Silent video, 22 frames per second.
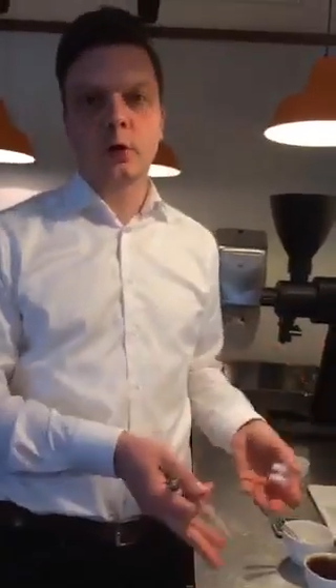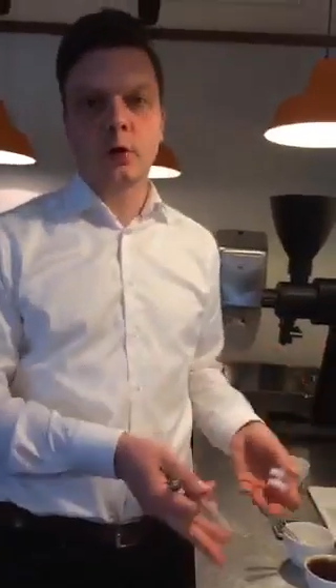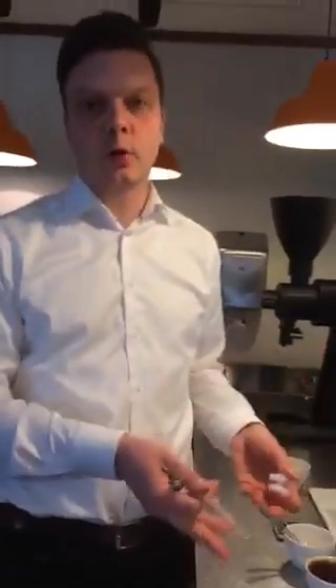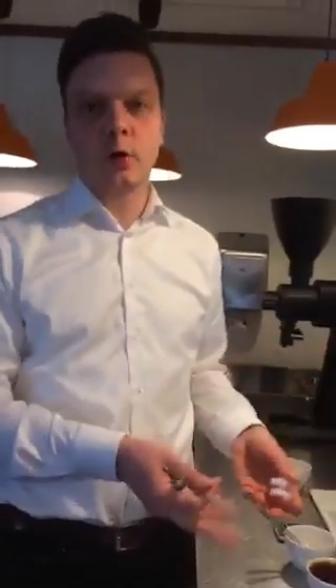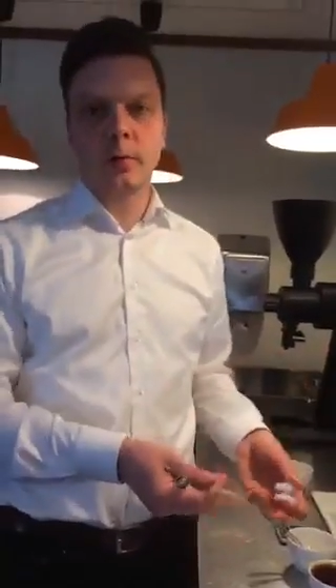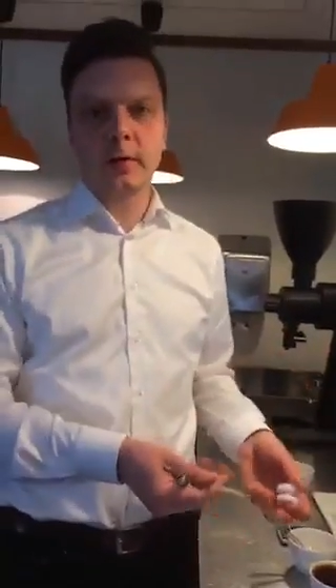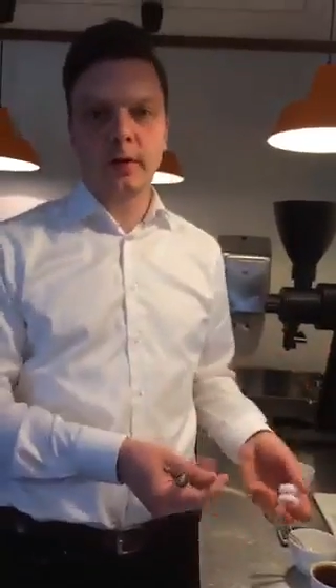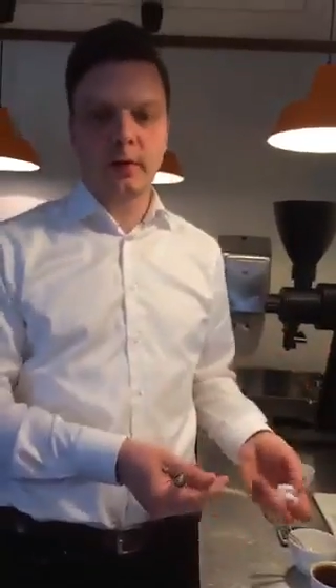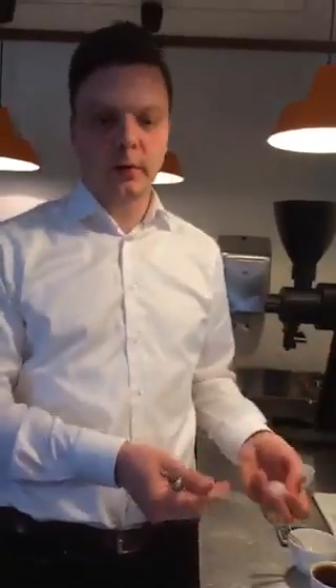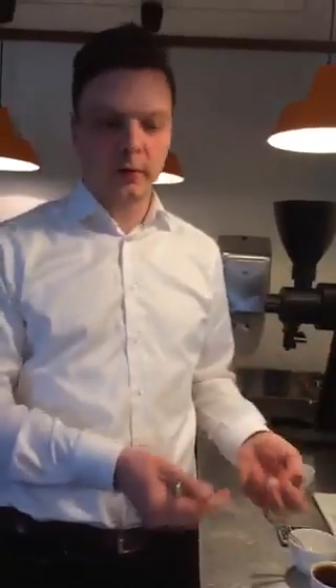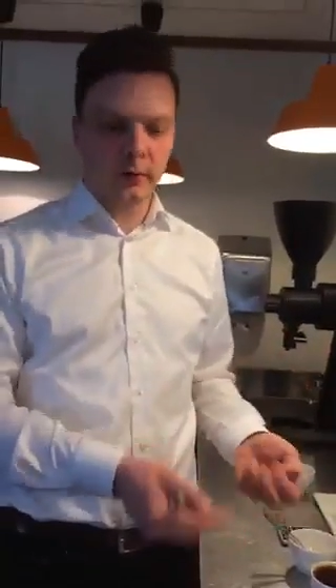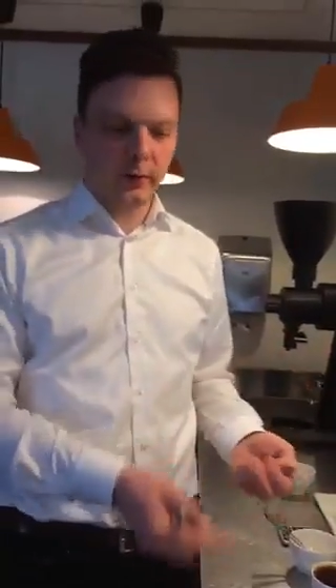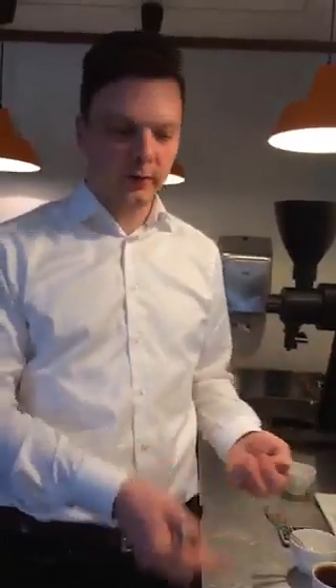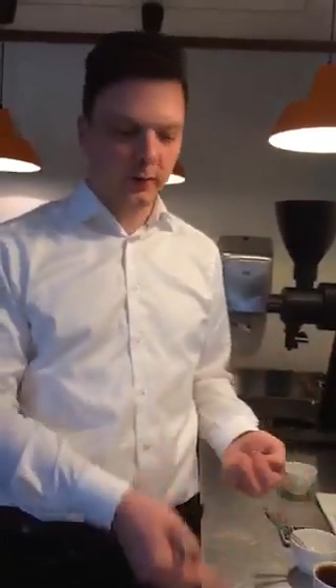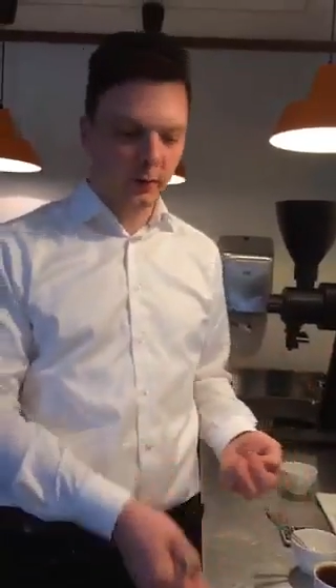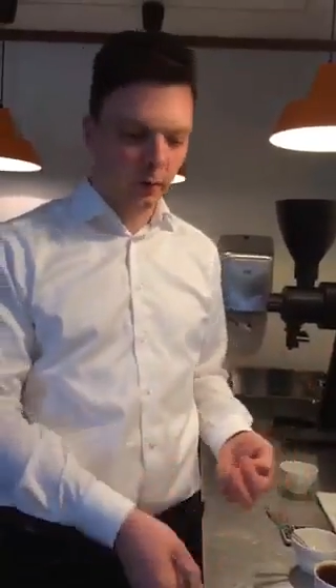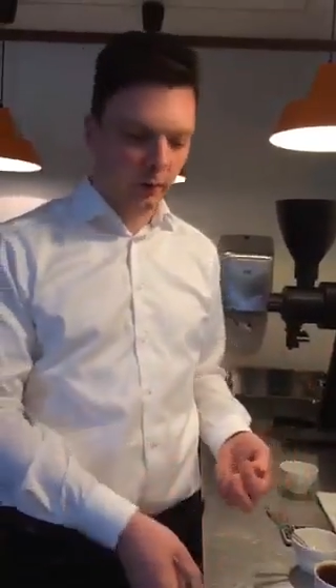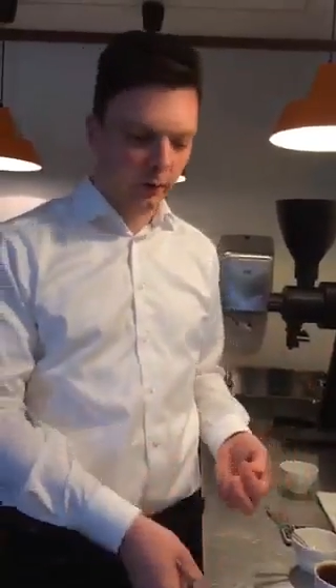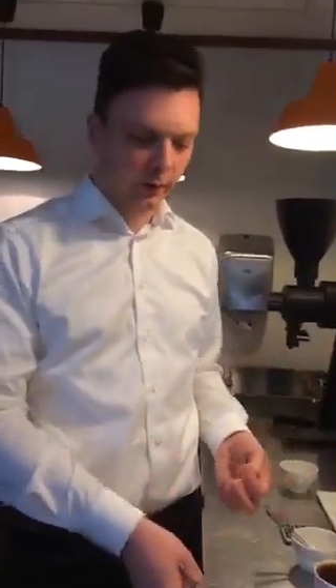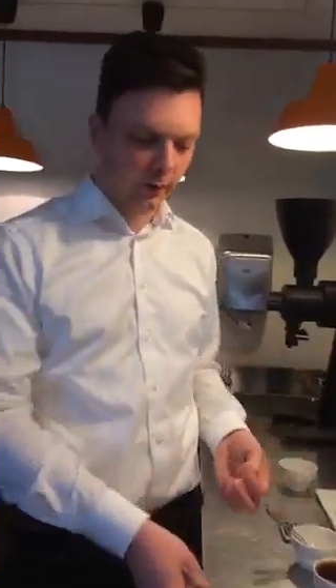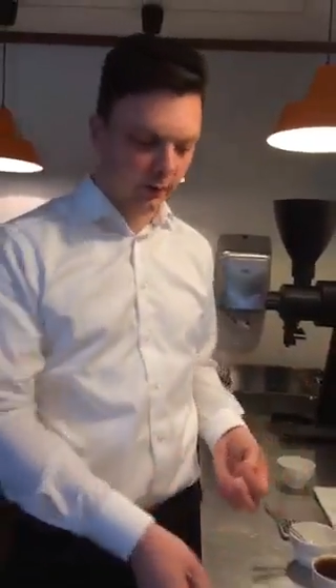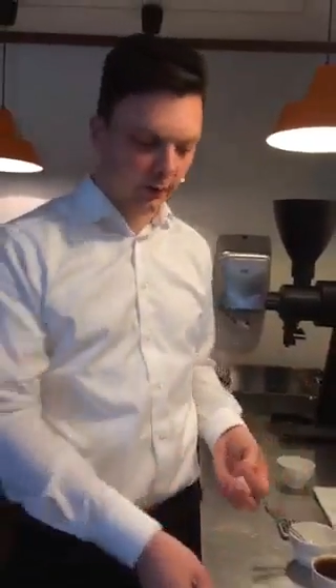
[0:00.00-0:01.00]
occur because
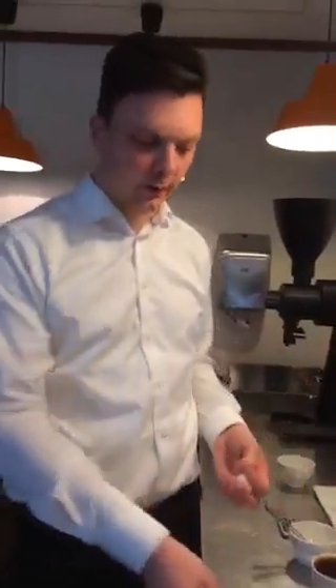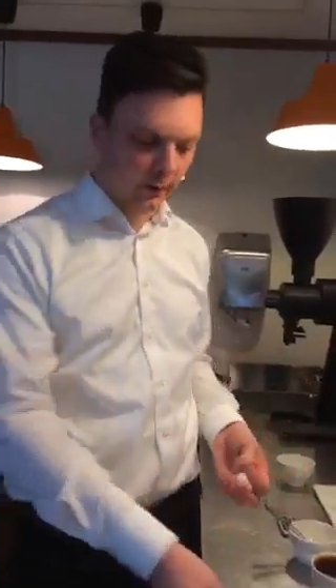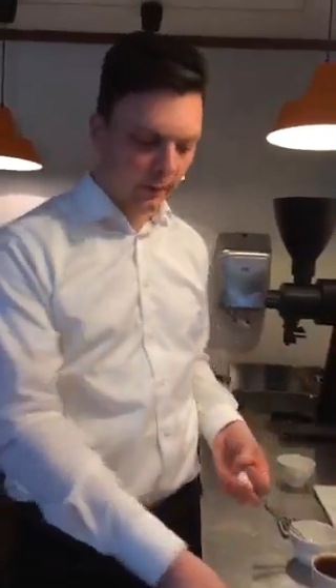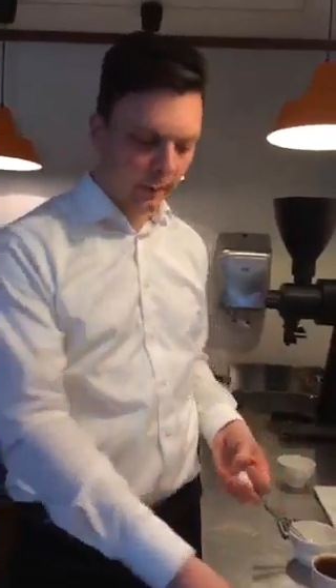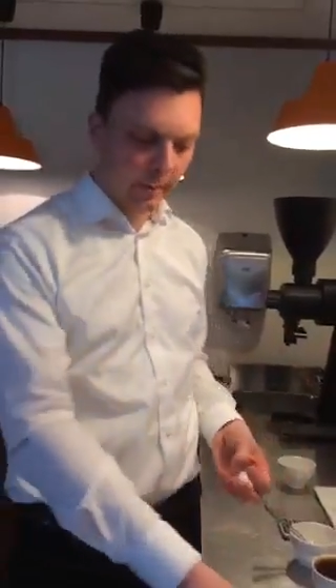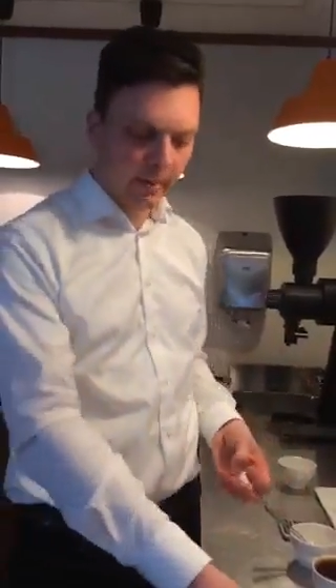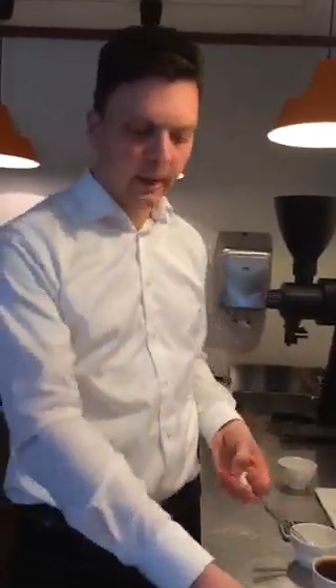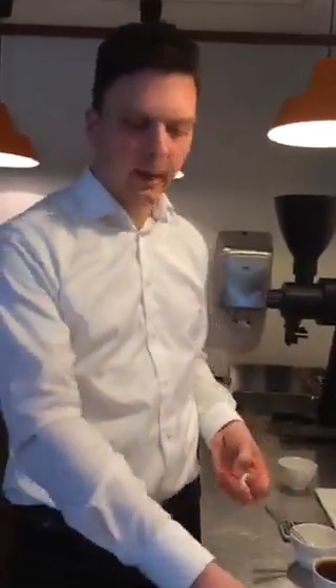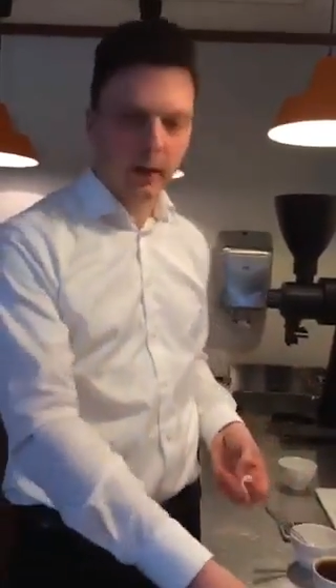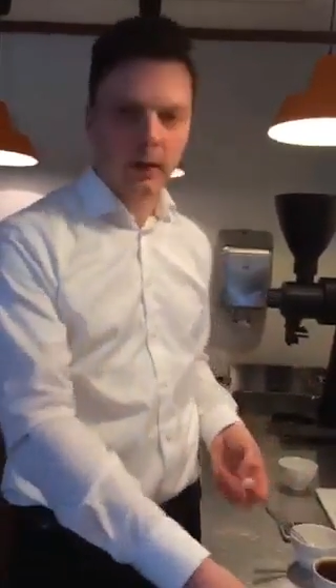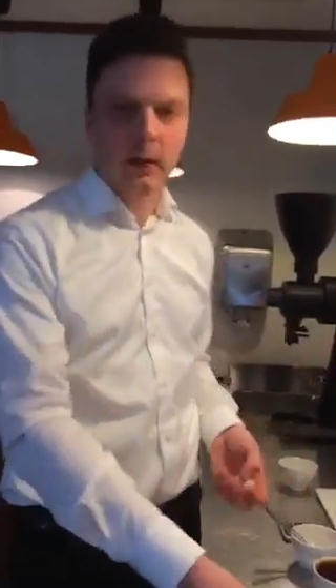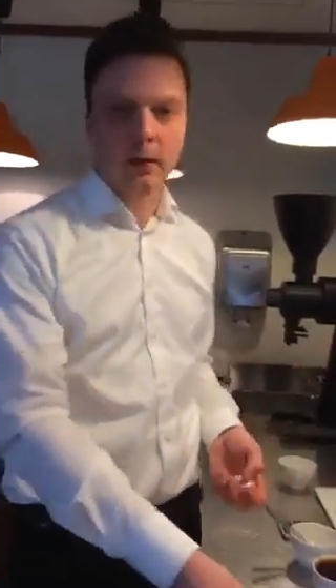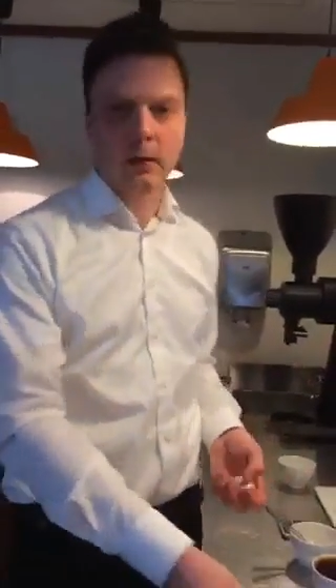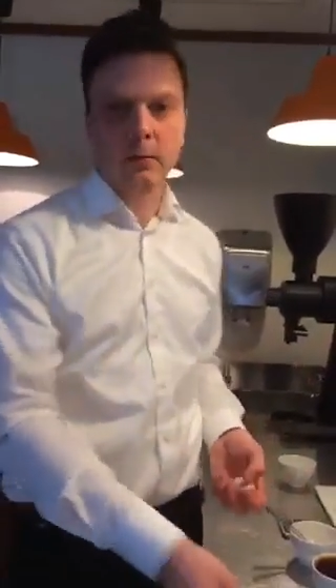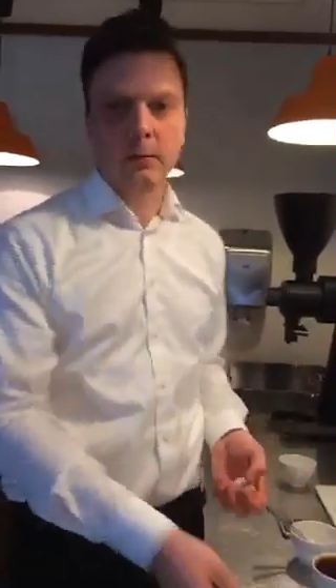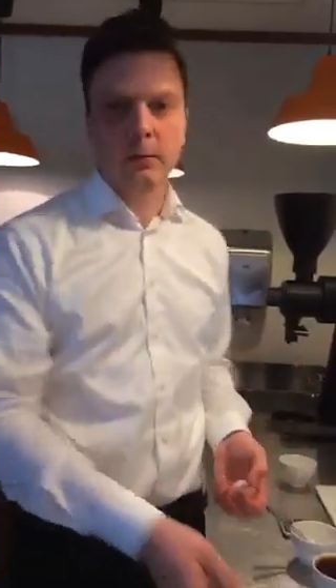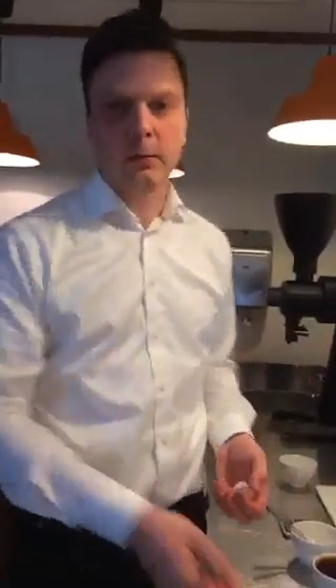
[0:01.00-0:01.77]
there was uh,